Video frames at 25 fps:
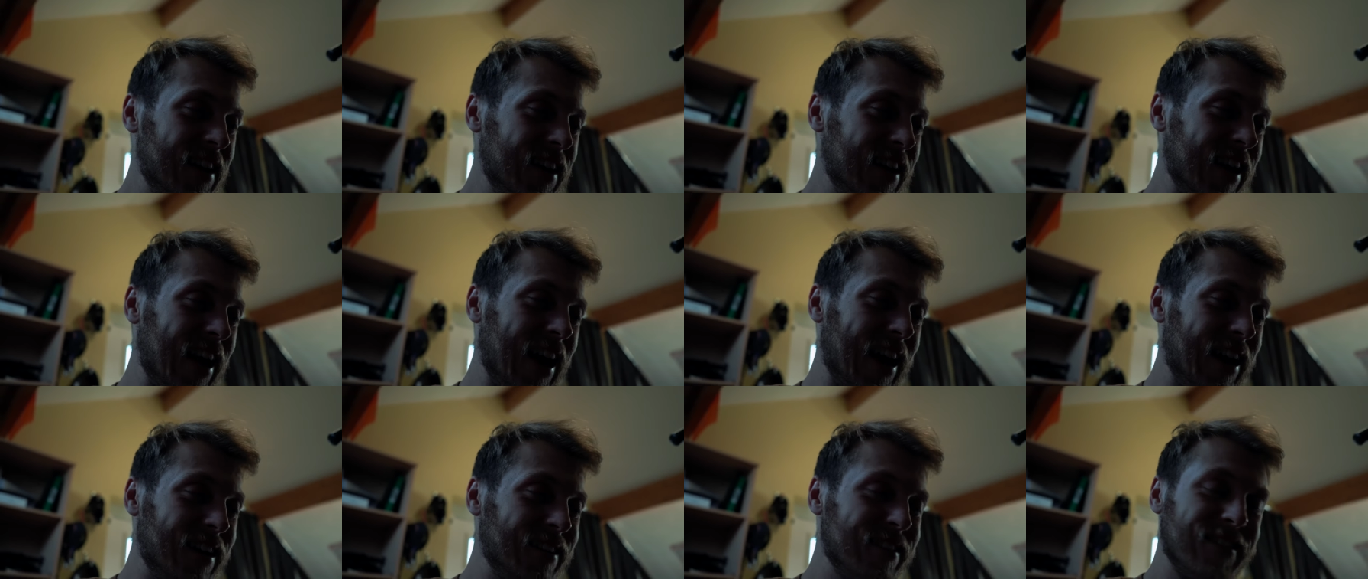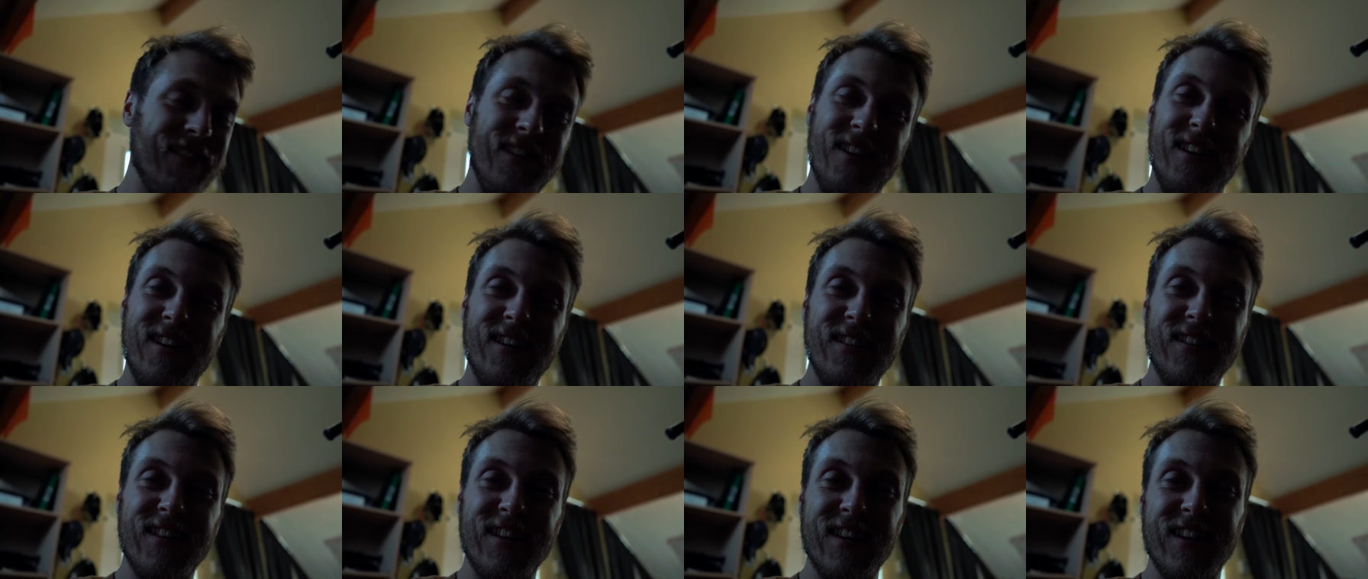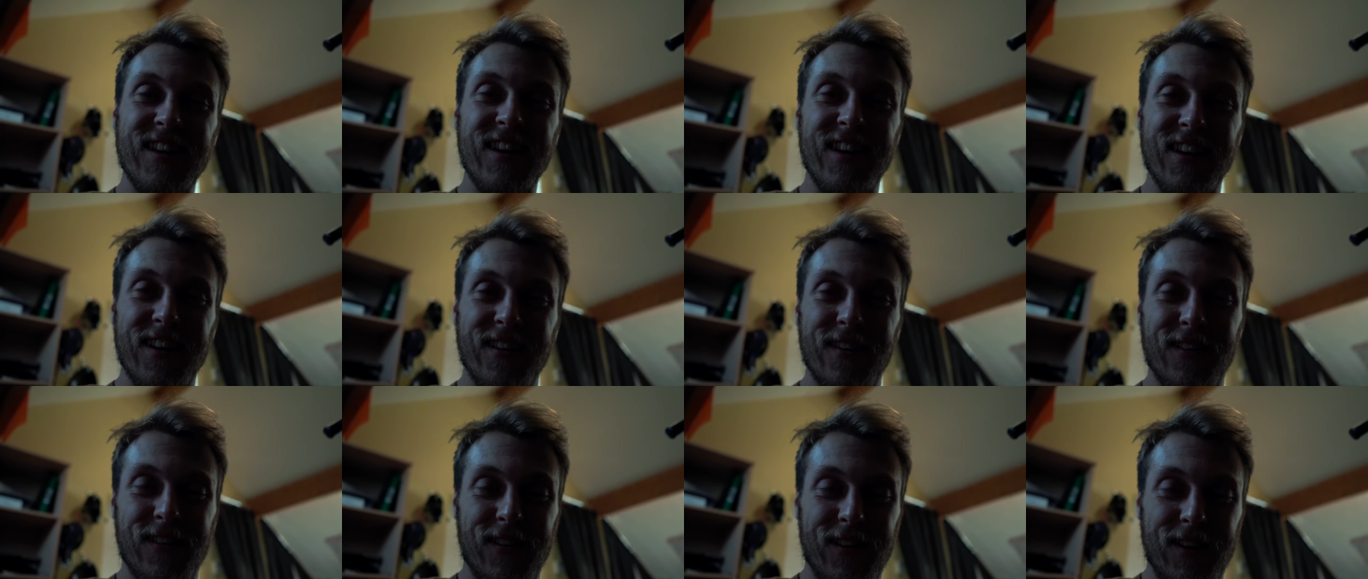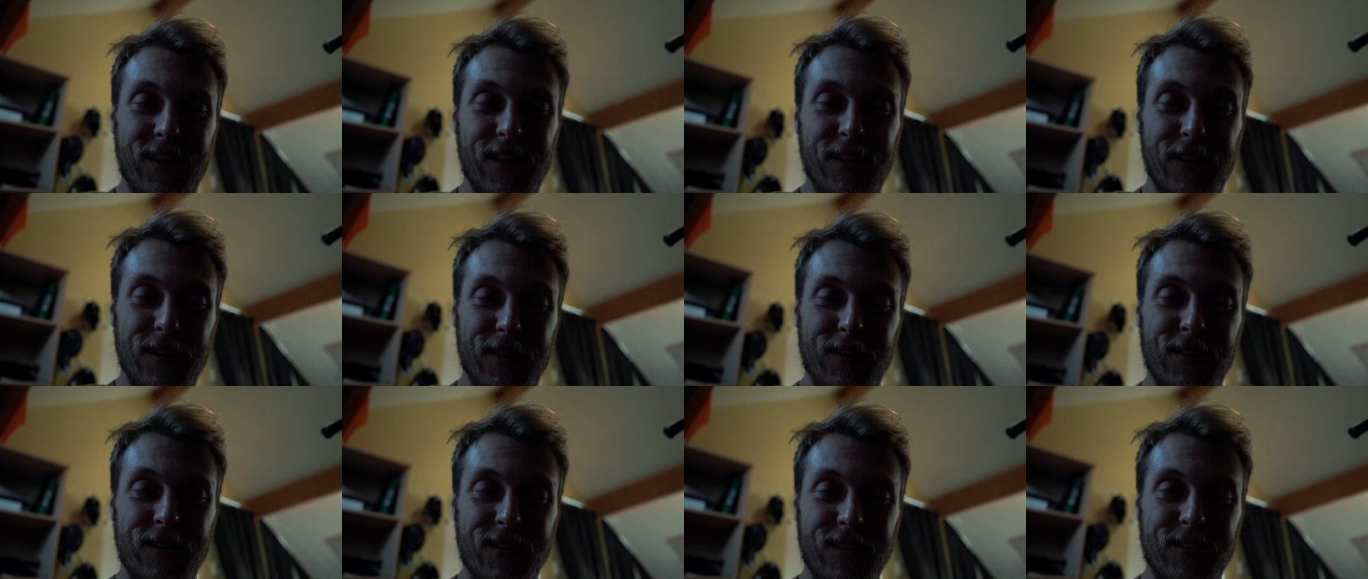Yeah, I'm gonna
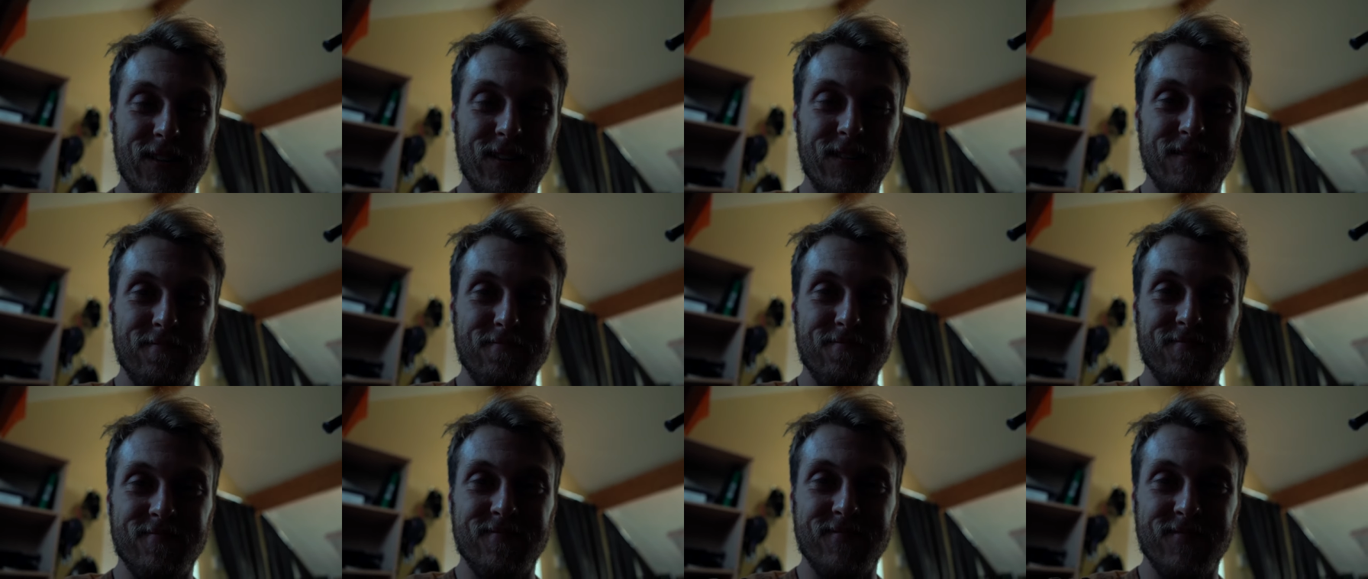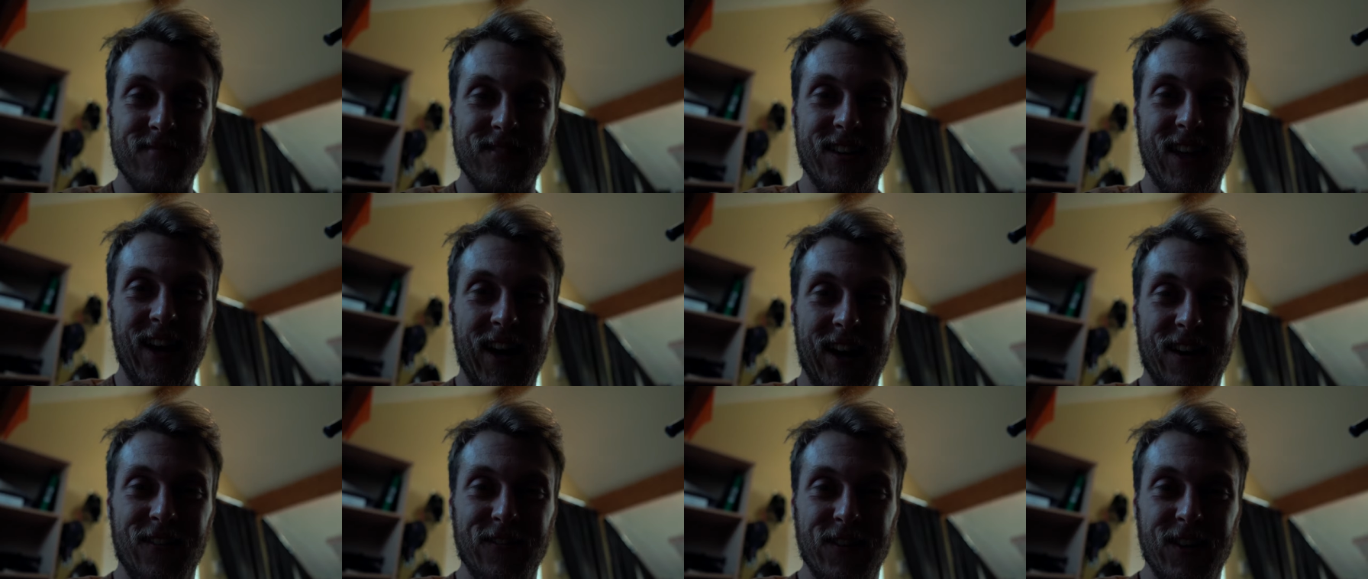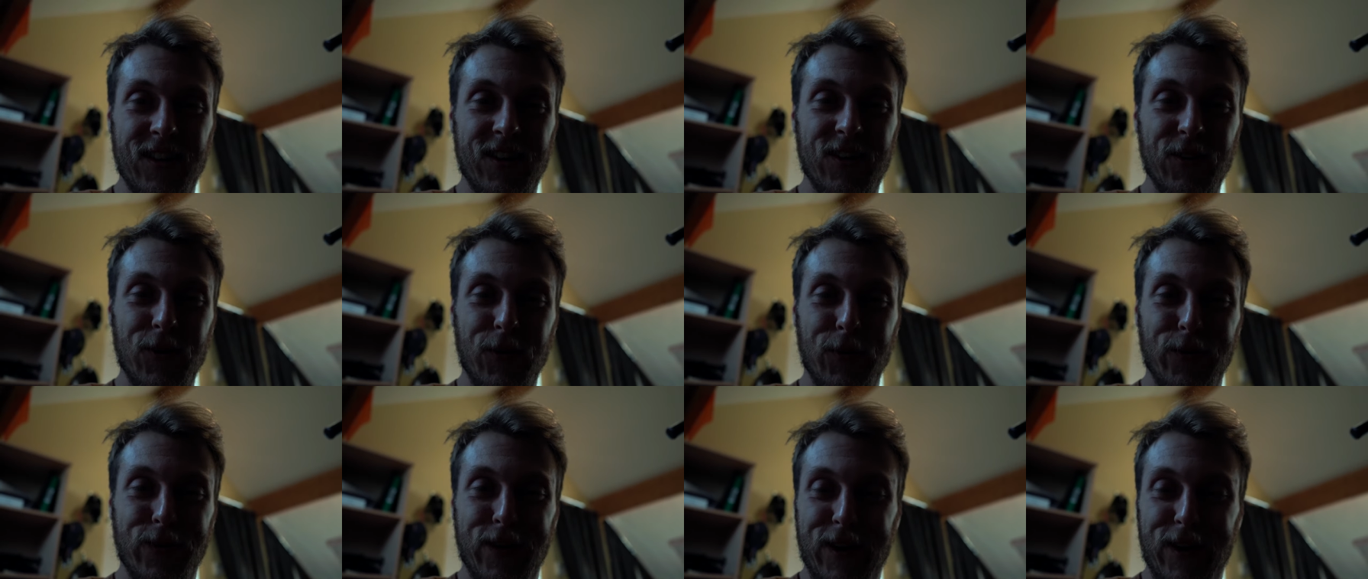uh, get out the door